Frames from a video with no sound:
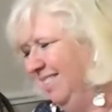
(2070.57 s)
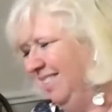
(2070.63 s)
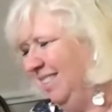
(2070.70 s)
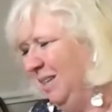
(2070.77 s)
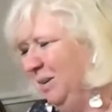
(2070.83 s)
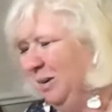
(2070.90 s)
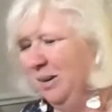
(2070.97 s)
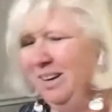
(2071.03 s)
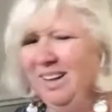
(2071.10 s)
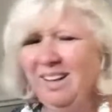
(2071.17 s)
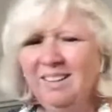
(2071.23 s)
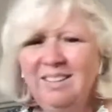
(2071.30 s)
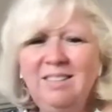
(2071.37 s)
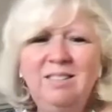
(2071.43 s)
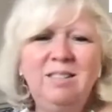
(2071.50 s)
So
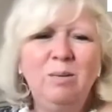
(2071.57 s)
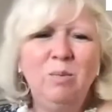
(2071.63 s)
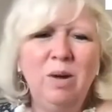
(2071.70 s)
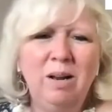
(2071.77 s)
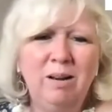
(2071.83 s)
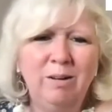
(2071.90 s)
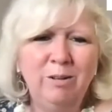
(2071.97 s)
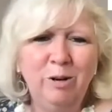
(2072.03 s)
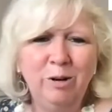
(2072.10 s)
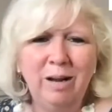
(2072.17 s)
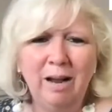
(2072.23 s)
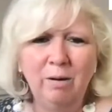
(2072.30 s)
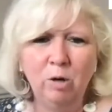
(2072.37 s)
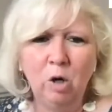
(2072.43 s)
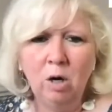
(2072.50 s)
they sit well on
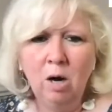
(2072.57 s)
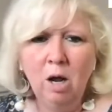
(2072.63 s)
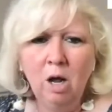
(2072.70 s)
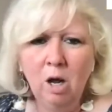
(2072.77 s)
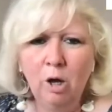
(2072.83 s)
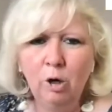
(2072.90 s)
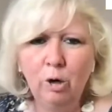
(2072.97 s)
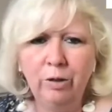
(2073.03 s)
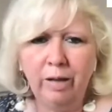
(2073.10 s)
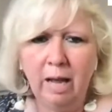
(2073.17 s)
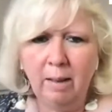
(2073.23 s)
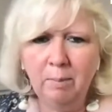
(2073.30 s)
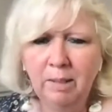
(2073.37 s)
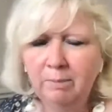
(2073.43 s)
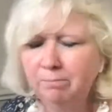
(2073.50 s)
your counter under the
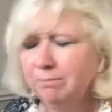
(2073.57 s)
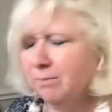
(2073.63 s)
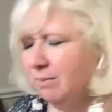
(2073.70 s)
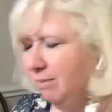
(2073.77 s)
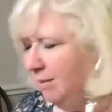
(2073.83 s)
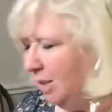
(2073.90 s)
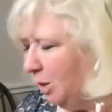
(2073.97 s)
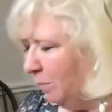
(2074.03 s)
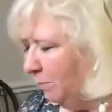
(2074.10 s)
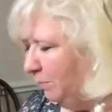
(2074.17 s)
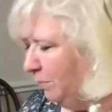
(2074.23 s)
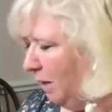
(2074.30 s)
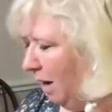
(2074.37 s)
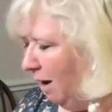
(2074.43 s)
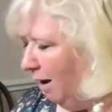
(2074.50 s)
cabinet. So,
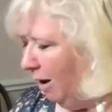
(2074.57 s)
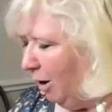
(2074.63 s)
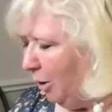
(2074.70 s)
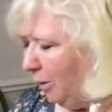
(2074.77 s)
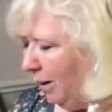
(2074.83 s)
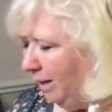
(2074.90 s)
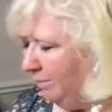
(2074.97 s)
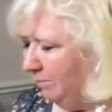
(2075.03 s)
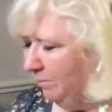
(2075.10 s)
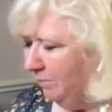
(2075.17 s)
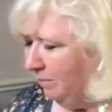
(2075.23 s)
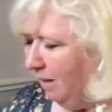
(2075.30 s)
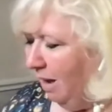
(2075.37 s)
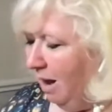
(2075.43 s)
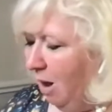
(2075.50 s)
all right.
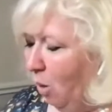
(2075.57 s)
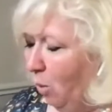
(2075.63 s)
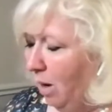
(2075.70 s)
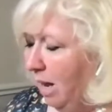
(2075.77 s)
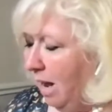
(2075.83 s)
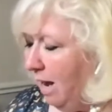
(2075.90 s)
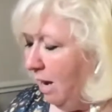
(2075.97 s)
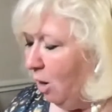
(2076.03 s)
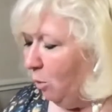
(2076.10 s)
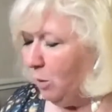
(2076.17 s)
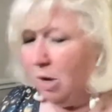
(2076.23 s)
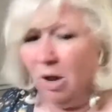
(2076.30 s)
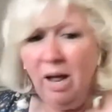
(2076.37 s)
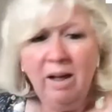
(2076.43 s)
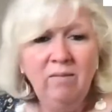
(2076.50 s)
Well, I
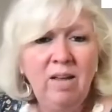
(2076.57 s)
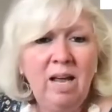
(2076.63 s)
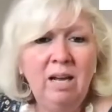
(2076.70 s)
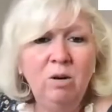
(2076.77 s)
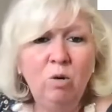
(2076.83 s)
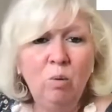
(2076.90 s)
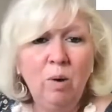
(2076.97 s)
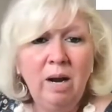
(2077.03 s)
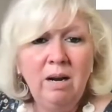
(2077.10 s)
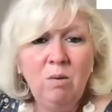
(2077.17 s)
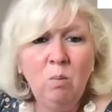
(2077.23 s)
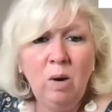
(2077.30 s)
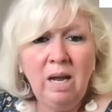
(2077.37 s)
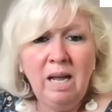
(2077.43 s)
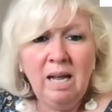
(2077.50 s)
hope y'all have a
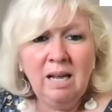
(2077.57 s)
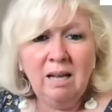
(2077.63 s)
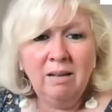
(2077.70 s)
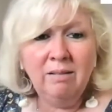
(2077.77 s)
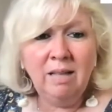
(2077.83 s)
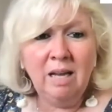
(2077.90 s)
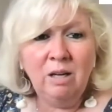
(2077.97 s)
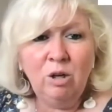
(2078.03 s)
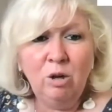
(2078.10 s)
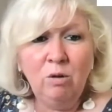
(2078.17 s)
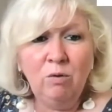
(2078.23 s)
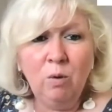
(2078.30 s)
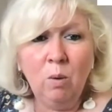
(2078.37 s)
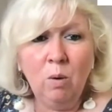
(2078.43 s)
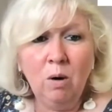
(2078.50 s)
great week. Thank
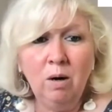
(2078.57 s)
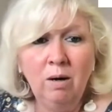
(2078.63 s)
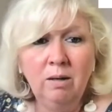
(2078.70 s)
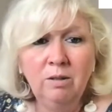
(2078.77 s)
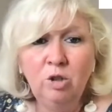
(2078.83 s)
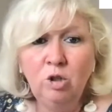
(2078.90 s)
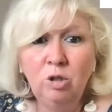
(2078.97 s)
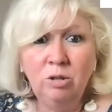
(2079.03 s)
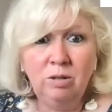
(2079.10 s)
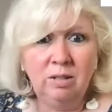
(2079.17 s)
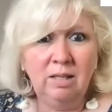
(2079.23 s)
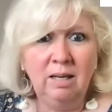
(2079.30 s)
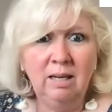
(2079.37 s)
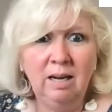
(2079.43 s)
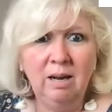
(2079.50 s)
you for just
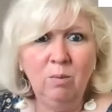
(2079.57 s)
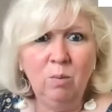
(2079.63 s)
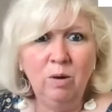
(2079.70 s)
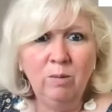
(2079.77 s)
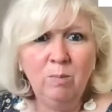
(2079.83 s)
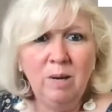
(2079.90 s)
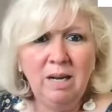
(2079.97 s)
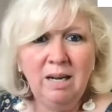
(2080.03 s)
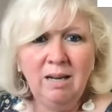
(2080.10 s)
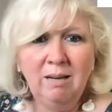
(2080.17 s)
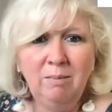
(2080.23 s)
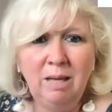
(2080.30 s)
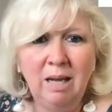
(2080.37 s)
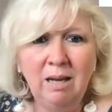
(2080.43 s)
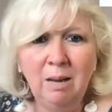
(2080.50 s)
sitting in with me,
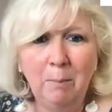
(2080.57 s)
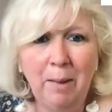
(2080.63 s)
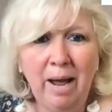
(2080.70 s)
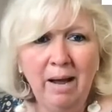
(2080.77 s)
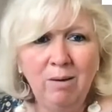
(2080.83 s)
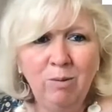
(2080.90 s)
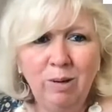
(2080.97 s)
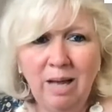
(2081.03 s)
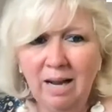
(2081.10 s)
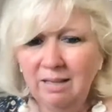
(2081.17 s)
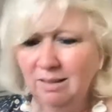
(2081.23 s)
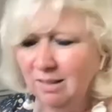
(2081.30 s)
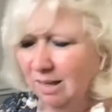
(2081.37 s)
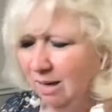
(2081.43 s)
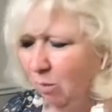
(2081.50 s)
kicking back,
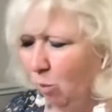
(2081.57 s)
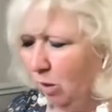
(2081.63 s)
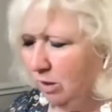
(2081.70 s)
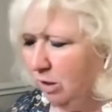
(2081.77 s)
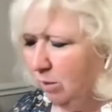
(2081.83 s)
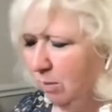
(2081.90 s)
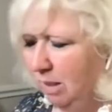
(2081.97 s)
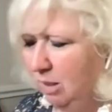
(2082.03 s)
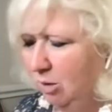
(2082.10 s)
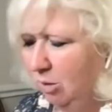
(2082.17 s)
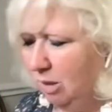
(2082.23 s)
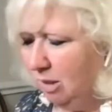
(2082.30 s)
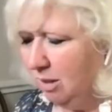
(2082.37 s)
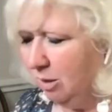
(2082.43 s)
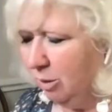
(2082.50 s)
relaxing, and watching me do
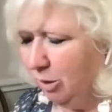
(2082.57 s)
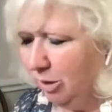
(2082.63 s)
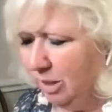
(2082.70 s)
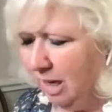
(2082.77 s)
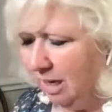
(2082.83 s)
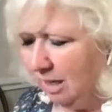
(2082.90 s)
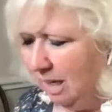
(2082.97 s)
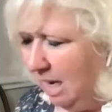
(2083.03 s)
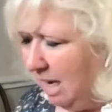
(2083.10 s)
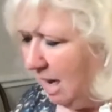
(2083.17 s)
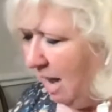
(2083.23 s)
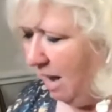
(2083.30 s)
this little technique.